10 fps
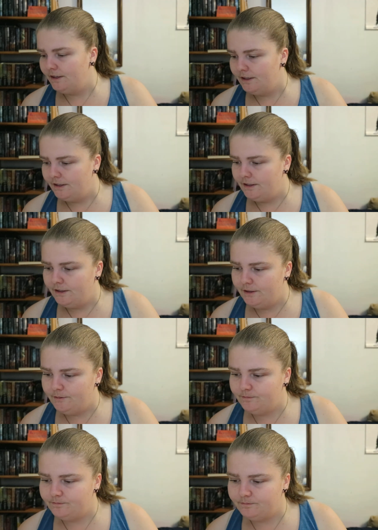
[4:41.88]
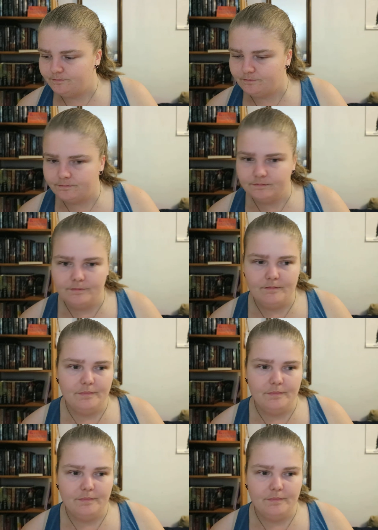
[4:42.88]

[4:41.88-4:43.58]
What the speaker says: Nothing is said.